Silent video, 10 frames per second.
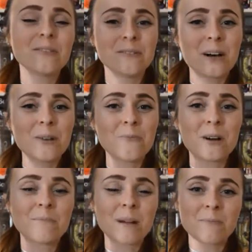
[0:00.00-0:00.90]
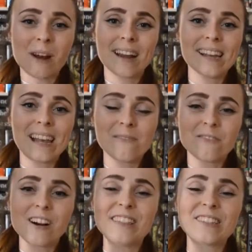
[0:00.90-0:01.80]
Volume 1 by Brian K.
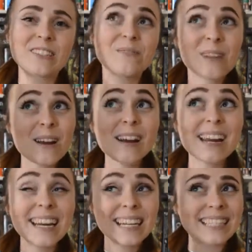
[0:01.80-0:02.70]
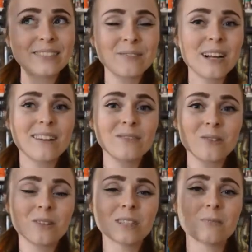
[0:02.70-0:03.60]
Vaughan. This is a very easy one, of
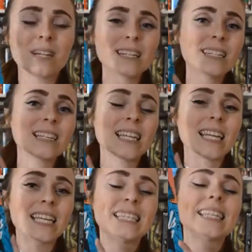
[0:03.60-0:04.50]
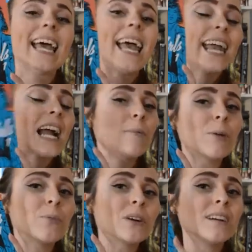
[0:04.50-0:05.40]
course, because it is a
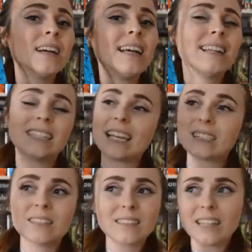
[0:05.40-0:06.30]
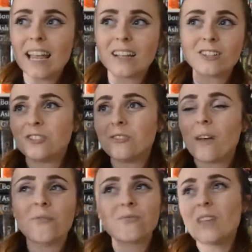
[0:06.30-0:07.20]
comic book. It takes like
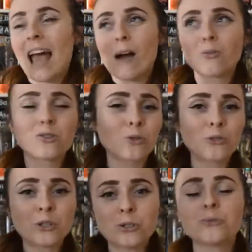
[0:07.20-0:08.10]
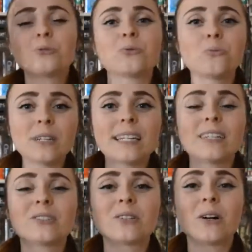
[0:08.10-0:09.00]
an hour or two to
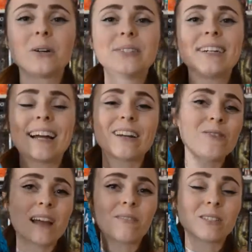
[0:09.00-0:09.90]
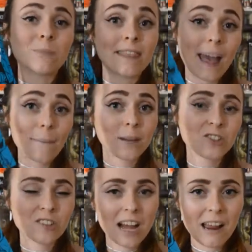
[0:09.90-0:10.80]
read, so I don't have to spend that much
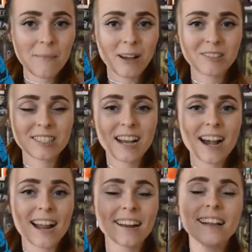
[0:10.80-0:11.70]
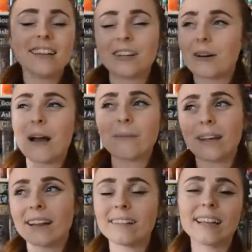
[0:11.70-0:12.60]
time outside. No, I'm
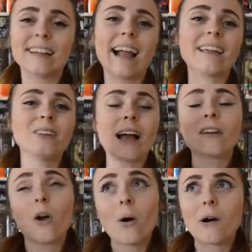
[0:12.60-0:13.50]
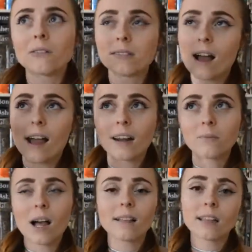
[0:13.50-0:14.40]
kidding. Like, I go outside. I'm
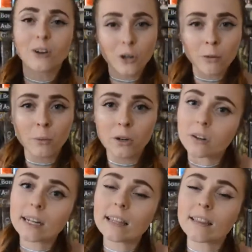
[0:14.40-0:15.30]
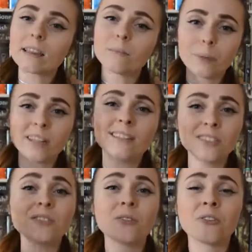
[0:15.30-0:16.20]
not like a hermit or anything, but
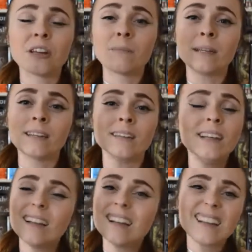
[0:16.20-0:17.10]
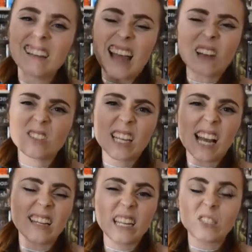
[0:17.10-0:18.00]
you know what I mean.
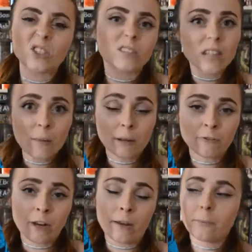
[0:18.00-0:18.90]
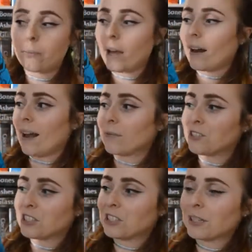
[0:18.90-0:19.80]
Outside nature, not my friend, but
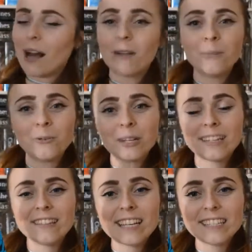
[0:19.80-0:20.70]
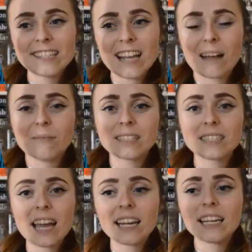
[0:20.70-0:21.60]
I'll be reading this. I'm
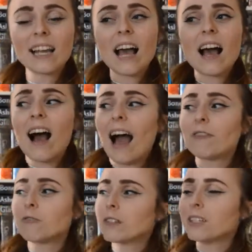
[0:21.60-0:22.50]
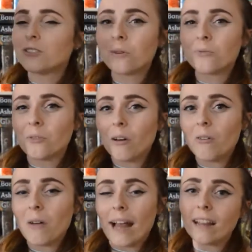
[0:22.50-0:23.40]
excited. I really don't
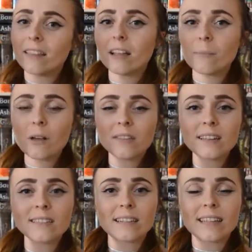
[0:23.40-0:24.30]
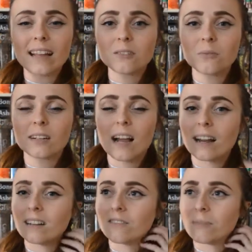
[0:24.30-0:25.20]
know anything about this, and that's what
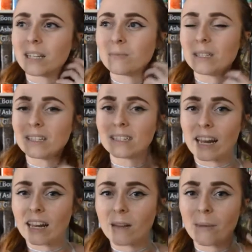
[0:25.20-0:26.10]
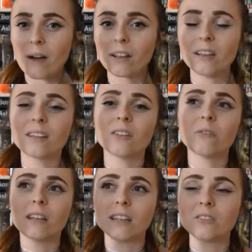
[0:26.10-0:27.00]
kind of makes me excited about it
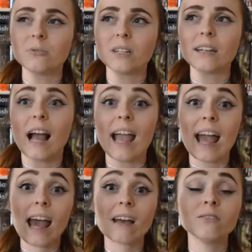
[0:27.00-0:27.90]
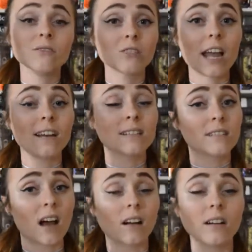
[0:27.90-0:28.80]
going into it. I have read
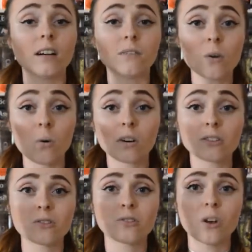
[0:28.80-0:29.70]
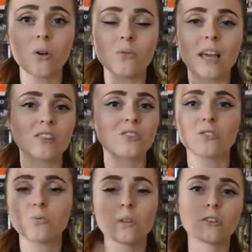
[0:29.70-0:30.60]
Saga, of course, so that's
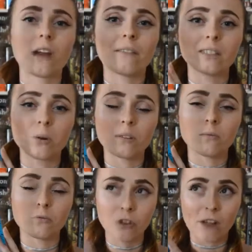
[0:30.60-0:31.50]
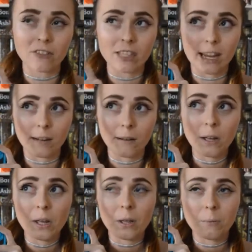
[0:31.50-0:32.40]
just what gravitated
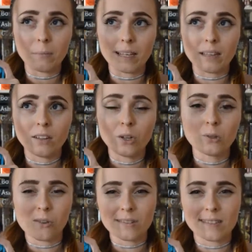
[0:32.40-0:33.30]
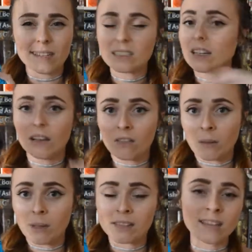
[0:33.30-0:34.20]
me towards this, if
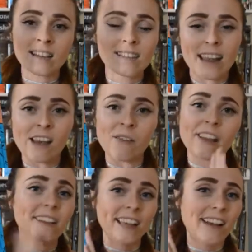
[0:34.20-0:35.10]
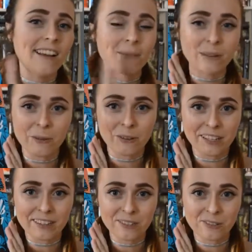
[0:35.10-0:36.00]
that made sense. Anyway, yeah, I'm gonna be reading this for